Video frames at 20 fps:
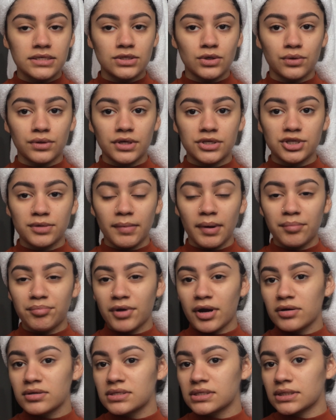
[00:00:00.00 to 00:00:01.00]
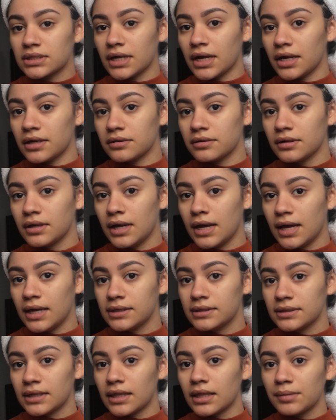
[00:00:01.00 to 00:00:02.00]
so these are my brows done.
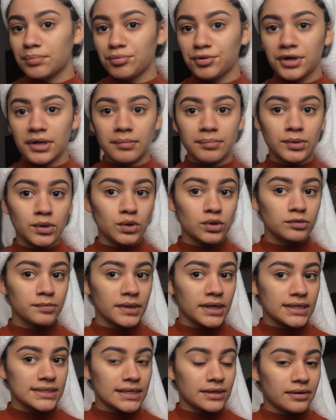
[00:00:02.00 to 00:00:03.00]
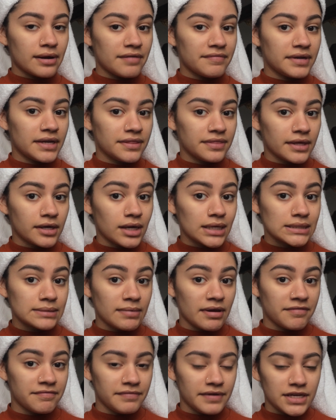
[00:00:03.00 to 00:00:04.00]
They look pretty bold because I don't have anything else on
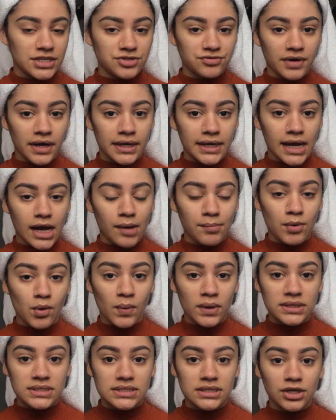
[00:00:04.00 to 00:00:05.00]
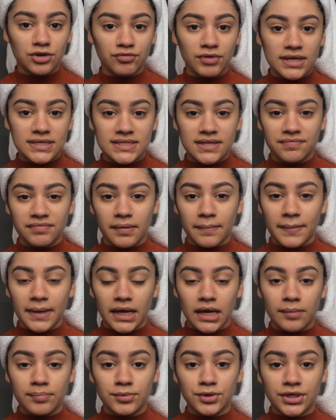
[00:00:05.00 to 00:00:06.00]
my face right now, but once the rest of the
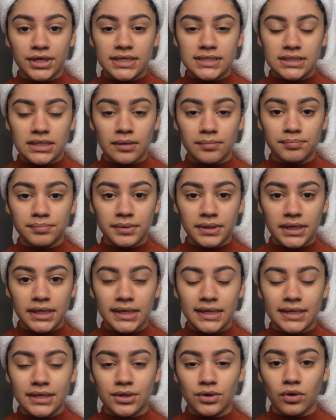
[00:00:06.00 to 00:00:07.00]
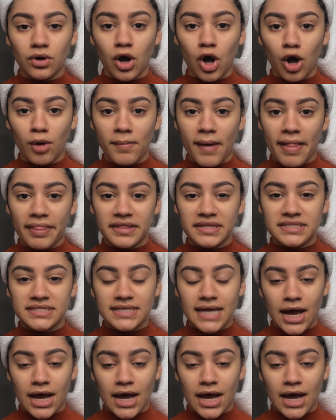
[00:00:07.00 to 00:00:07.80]
makeup look is complete, it'll all balance